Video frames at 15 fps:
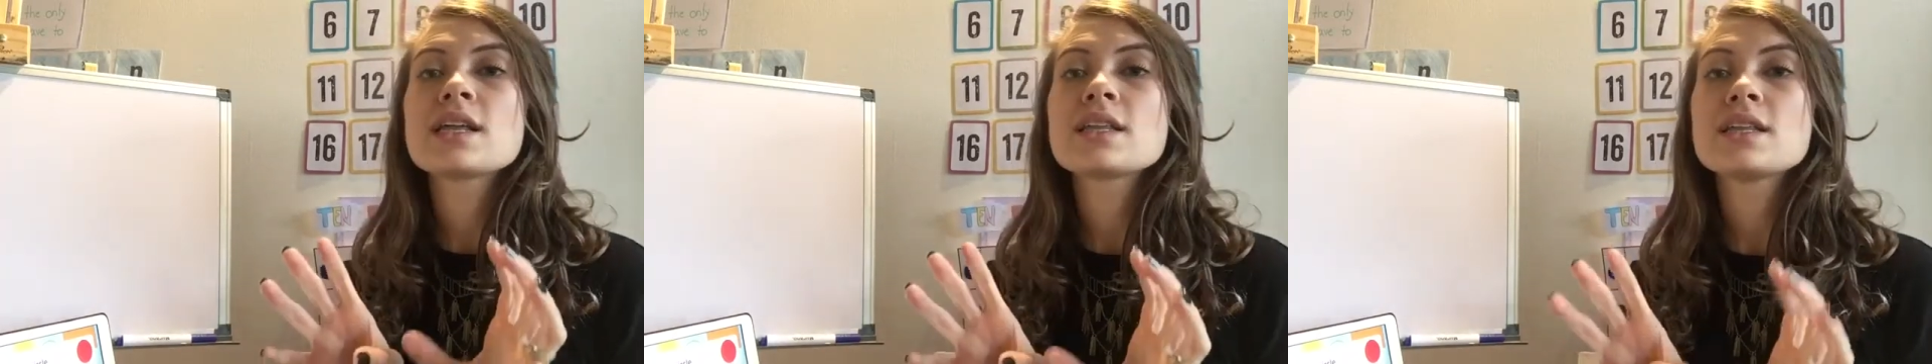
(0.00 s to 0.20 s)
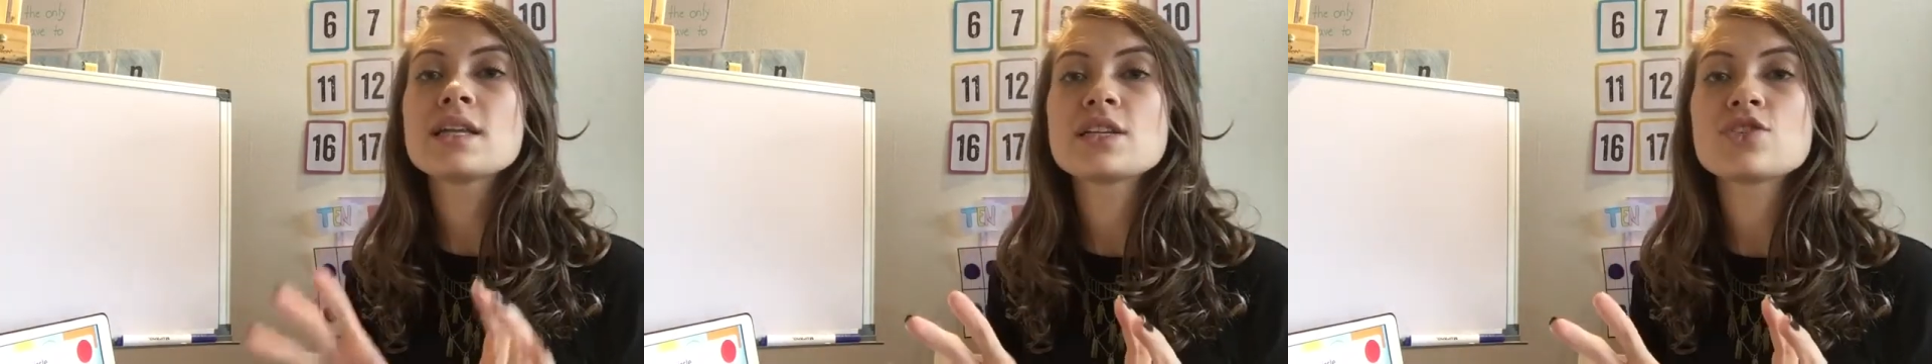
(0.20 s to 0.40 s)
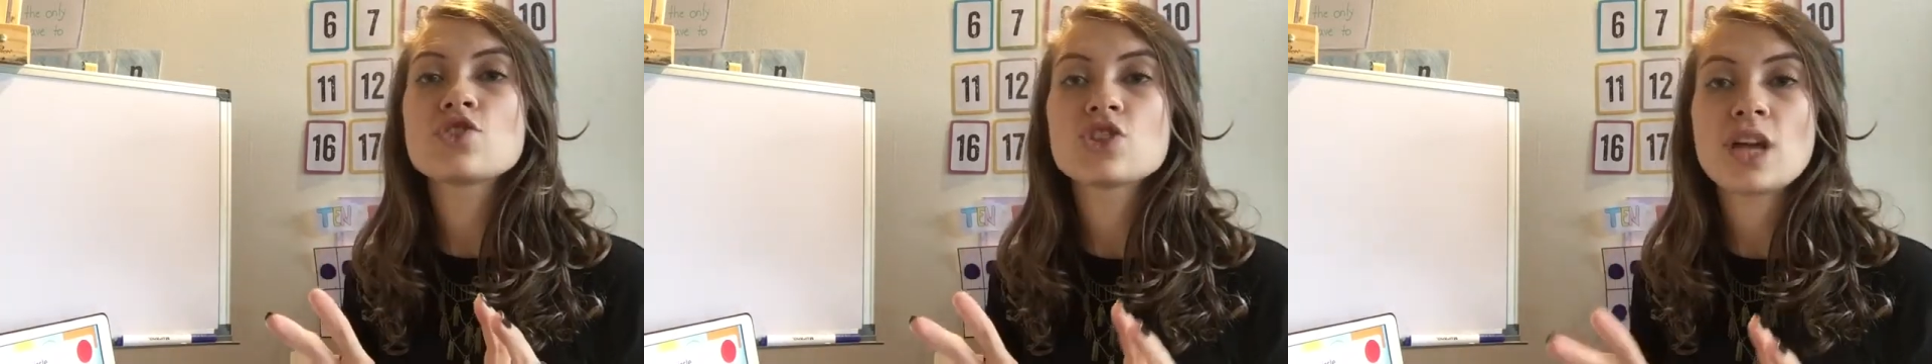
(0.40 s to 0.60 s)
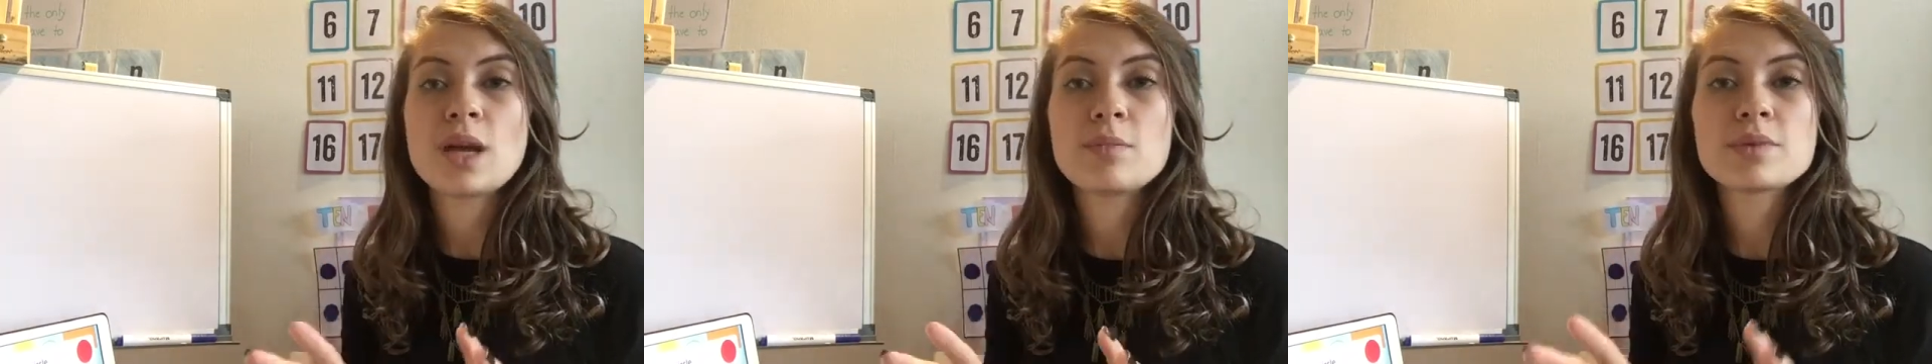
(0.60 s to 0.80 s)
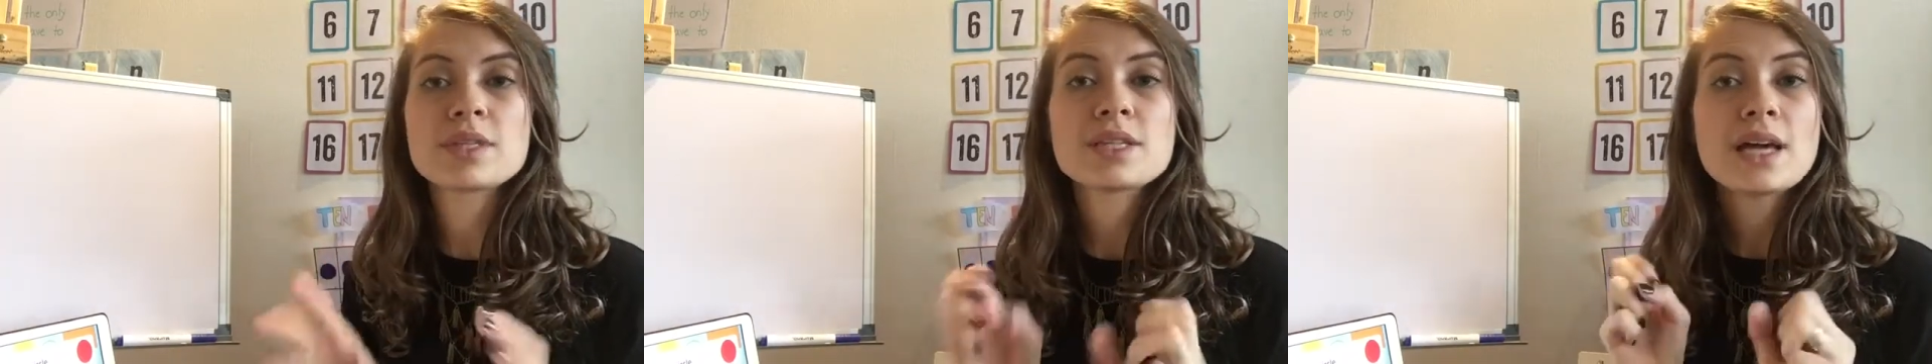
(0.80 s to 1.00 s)
these
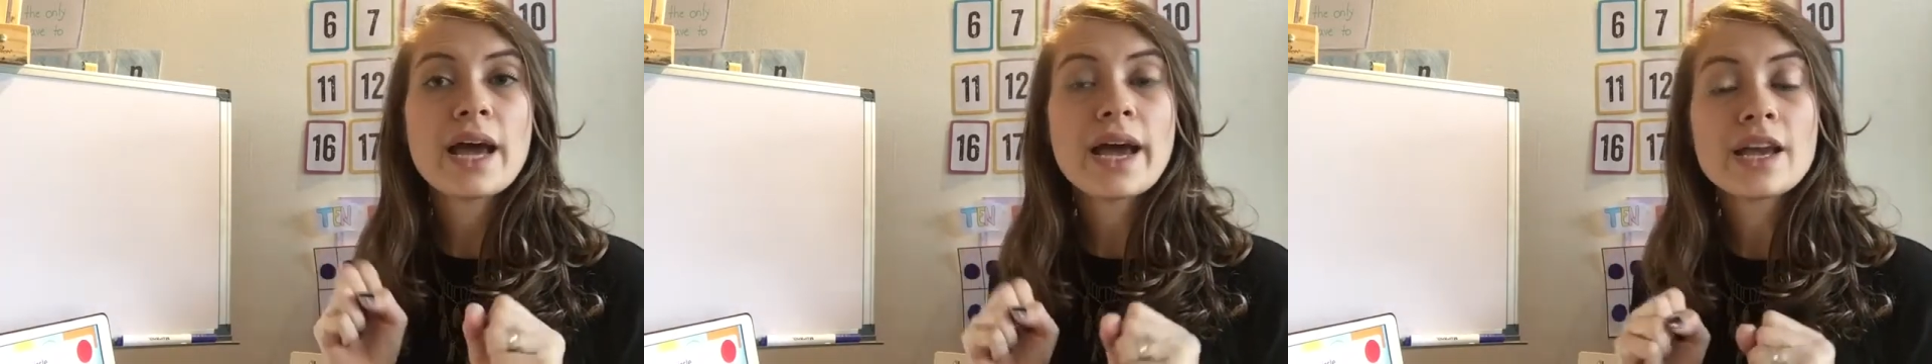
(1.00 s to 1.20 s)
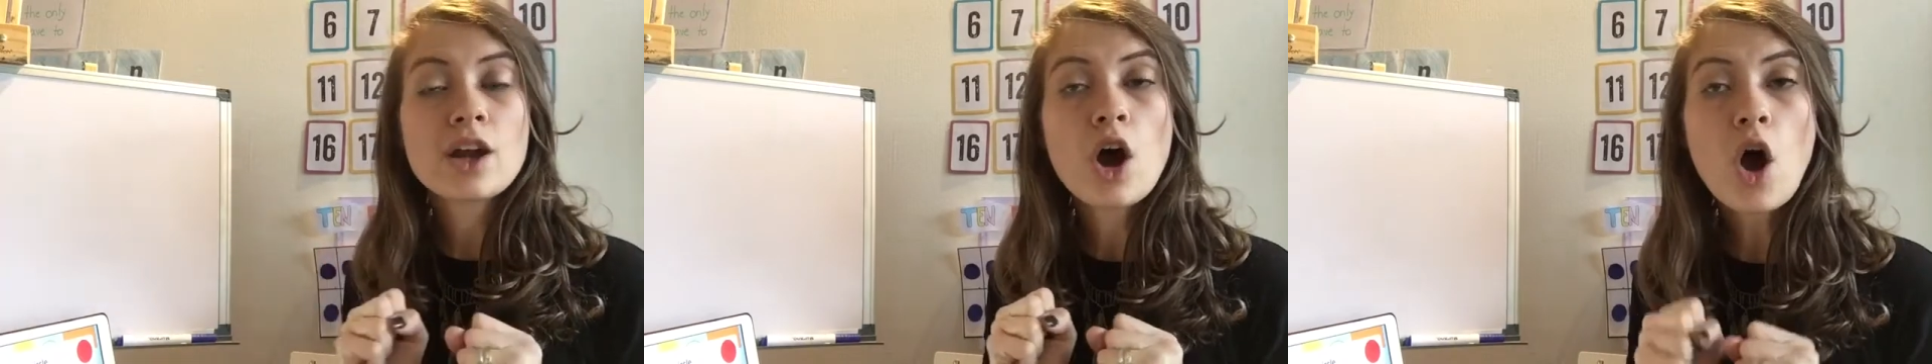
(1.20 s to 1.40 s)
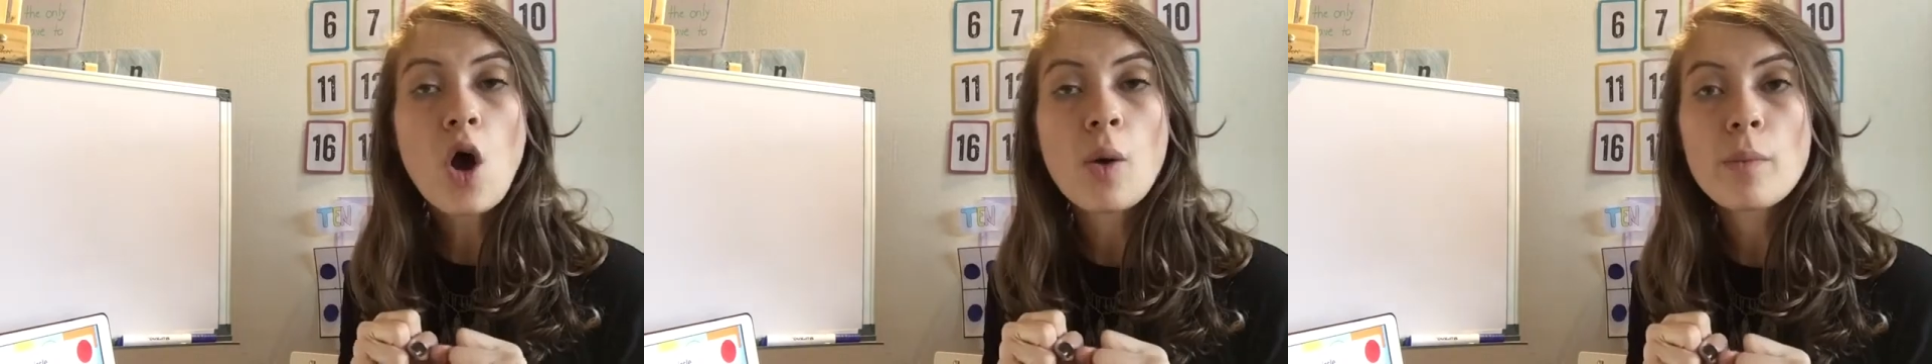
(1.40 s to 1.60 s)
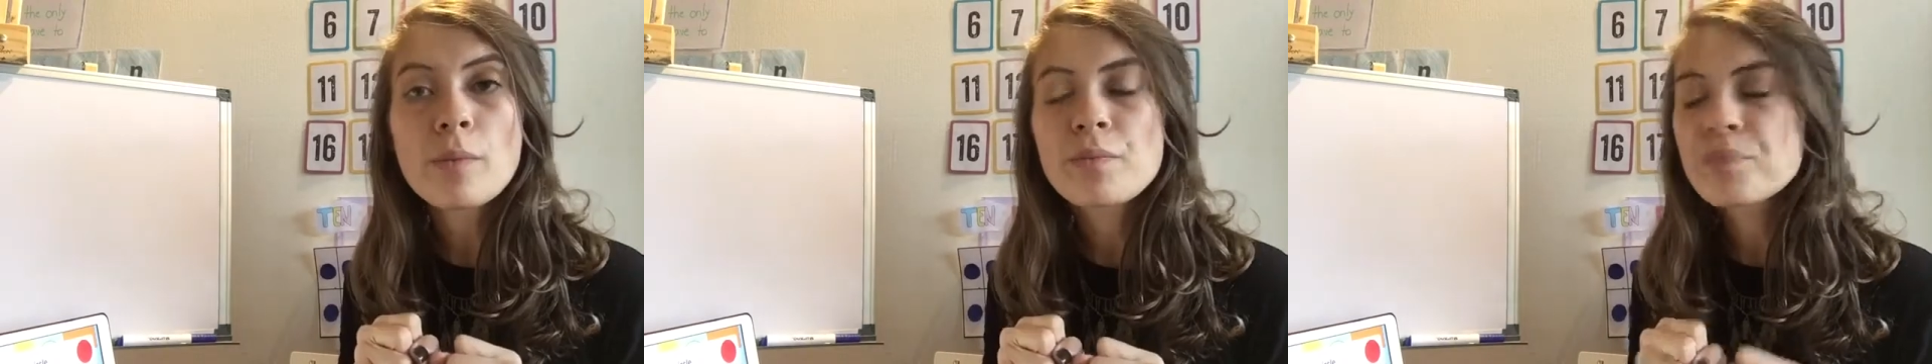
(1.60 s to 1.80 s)
shapes at home.